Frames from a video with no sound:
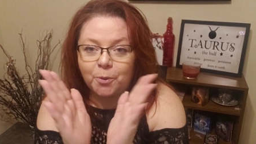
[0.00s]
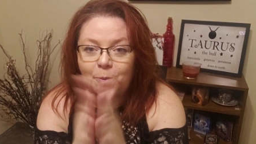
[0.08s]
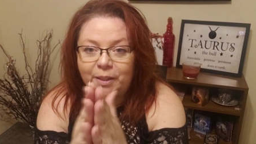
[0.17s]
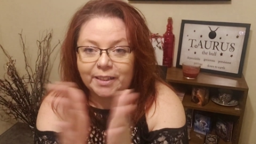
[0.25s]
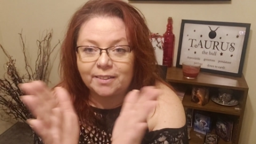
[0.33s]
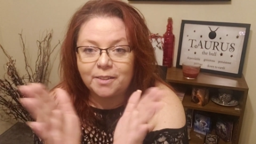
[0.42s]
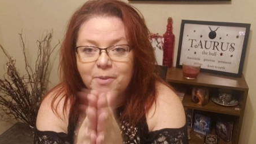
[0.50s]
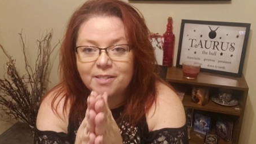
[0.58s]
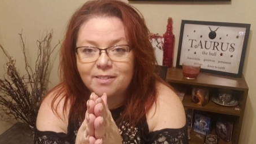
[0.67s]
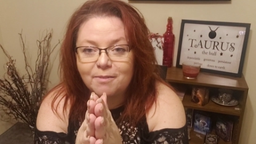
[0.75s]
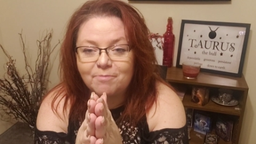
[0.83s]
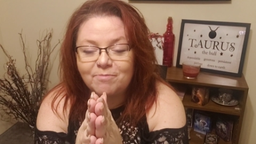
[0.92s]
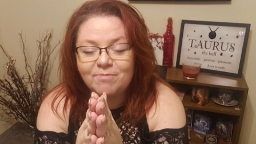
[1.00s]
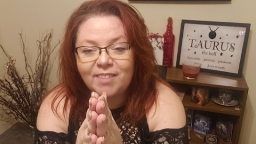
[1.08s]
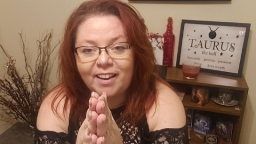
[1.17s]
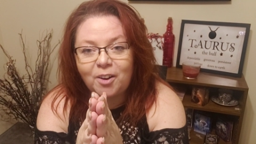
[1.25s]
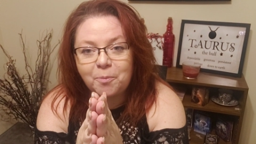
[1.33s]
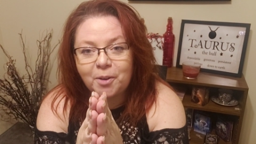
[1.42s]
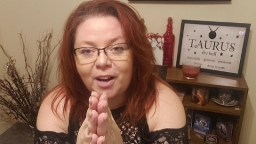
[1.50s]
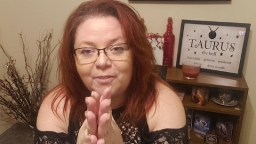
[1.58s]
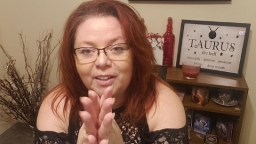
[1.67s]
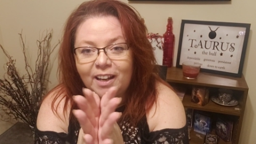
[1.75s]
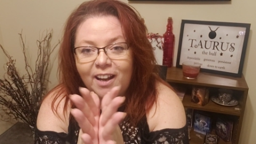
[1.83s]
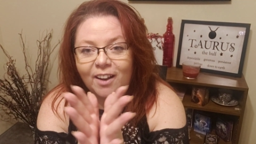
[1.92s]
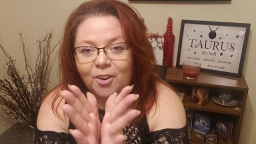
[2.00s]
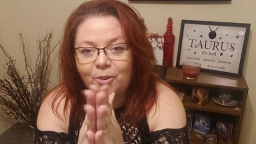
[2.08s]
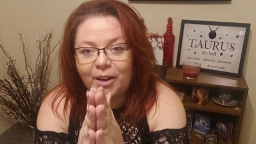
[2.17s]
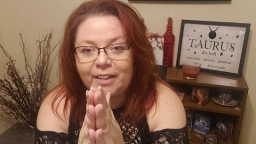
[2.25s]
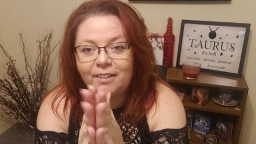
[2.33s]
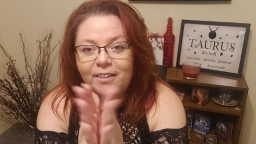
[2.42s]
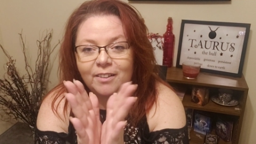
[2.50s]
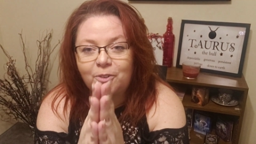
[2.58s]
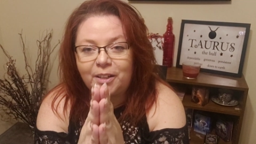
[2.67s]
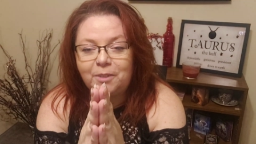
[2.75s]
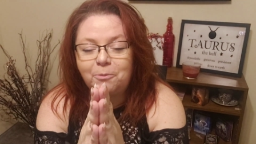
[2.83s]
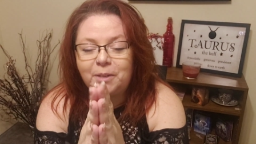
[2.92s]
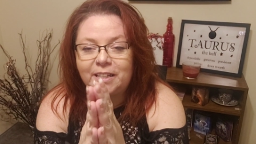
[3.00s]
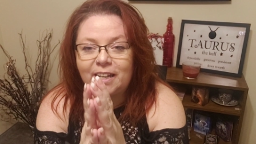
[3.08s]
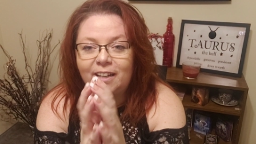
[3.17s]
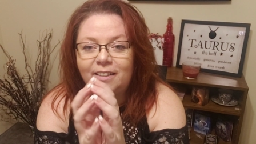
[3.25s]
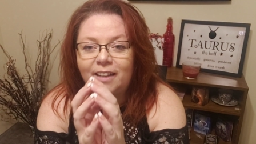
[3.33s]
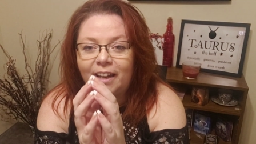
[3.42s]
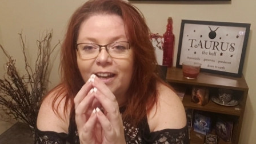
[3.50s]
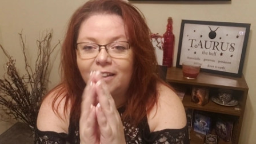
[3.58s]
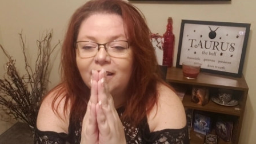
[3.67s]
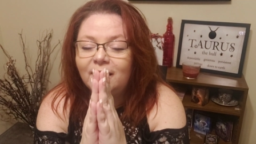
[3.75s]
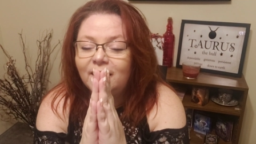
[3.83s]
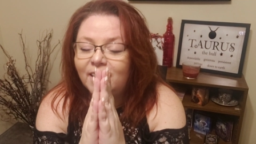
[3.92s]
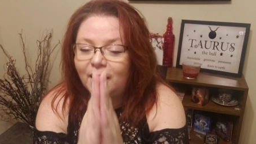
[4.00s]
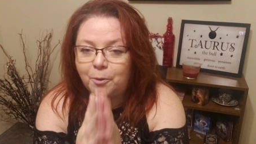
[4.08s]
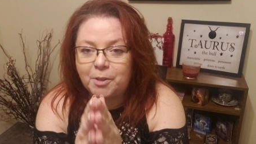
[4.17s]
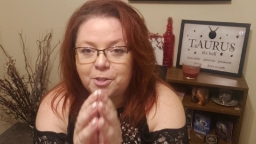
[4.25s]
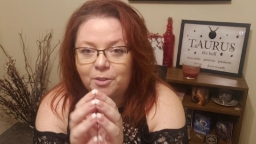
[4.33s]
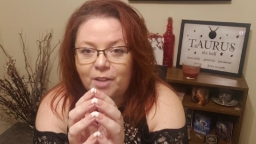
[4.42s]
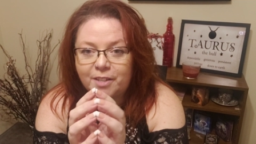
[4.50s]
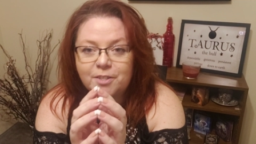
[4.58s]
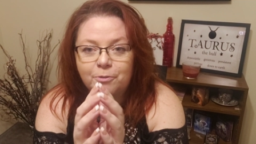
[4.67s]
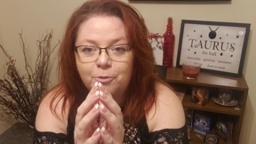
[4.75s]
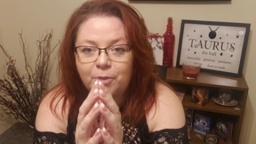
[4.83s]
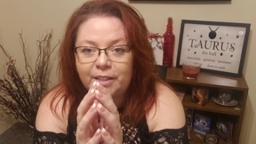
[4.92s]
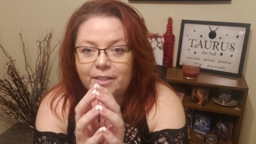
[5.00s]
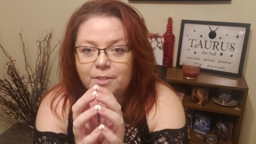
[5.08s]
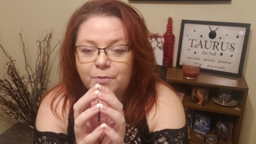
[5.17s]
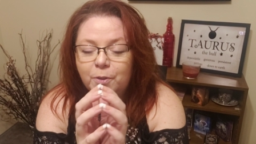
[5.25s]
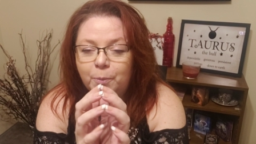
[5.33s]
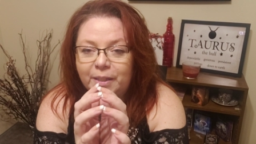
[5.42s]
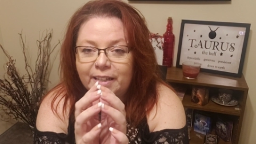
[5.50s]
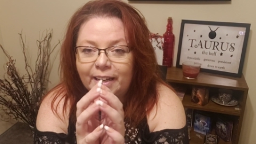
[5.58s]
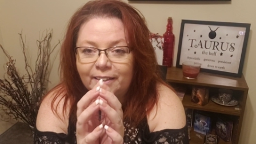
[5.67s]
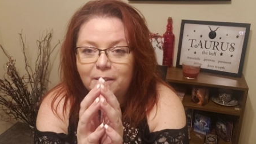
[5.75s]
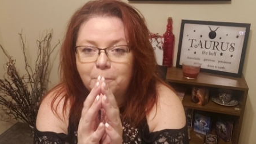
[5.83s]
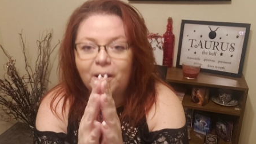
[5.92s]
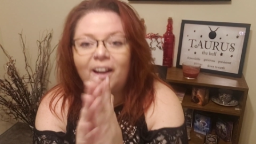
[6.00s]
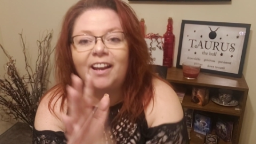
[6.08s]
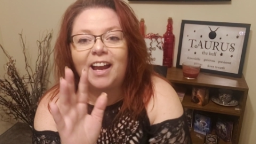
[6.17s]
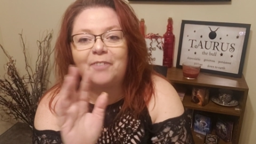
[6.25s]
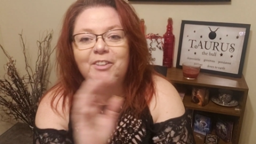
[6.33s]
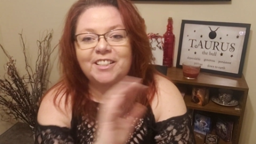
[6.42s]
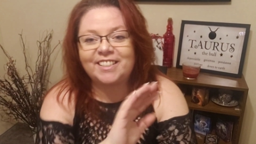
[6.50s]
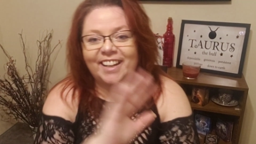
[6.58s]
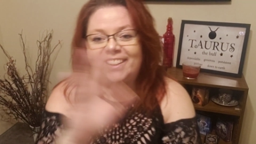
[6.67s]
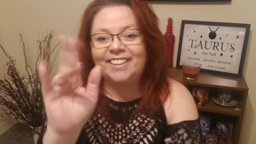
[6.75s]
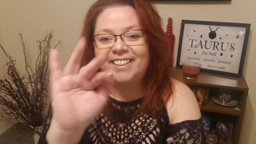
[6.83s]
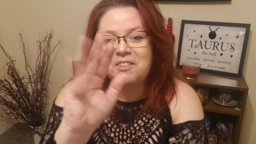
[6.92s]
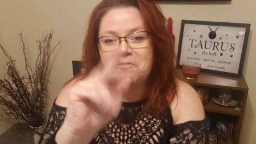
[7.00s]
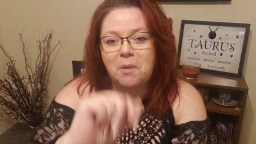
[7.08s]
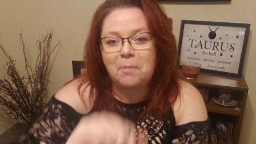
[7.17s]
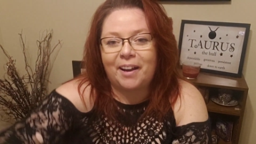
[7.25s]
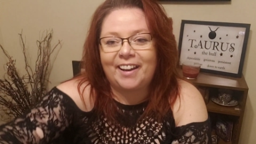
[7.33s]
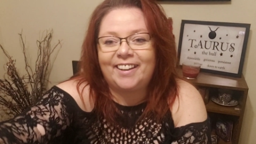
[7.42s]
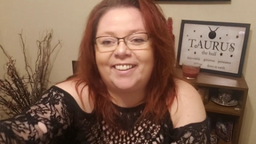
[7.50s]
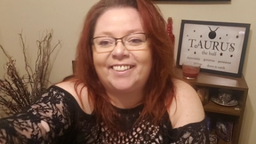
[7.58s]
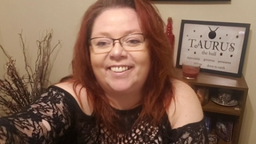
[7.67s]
weekly wisdom. I hope you're having a great weekend, and I wish you lots of greatness for the week ahead, Libra. Have a good day. Bye-bye.